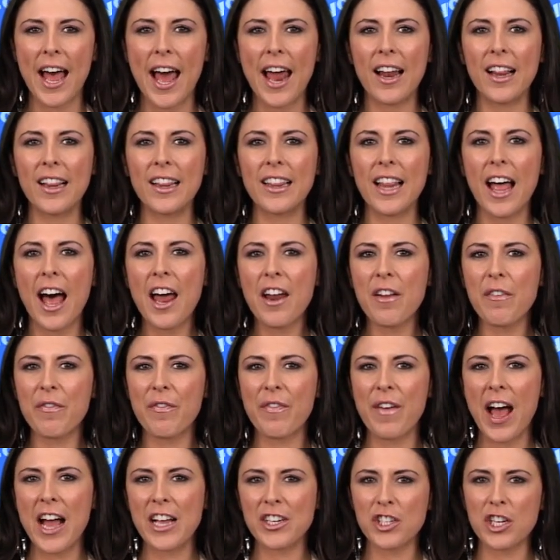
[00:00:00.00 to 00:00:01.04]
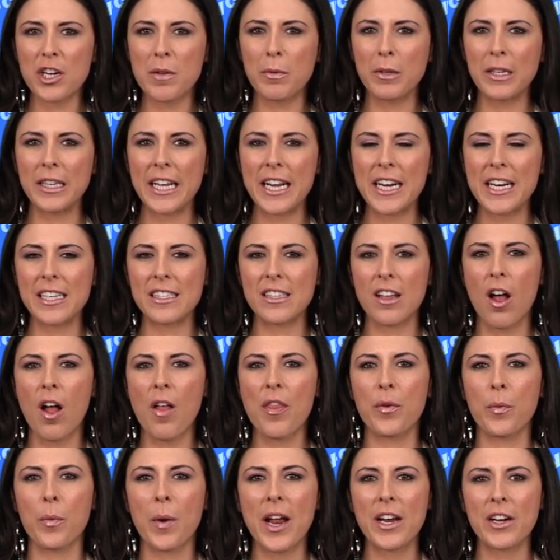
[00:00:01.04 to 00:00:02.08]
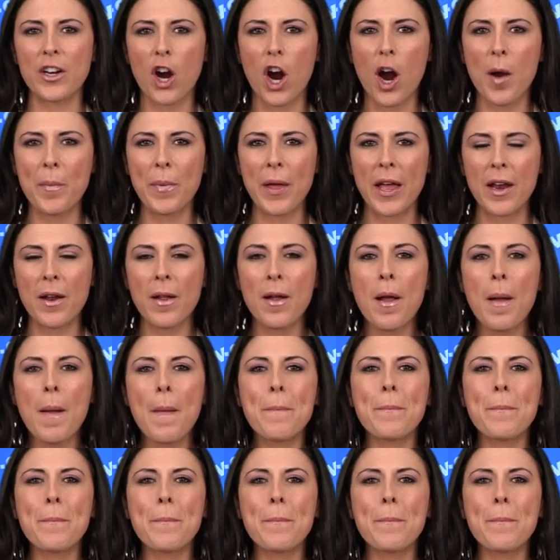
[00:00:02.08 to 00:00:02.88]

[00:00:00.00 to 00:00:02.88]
had a lot of fashionable ladies on the red carpet,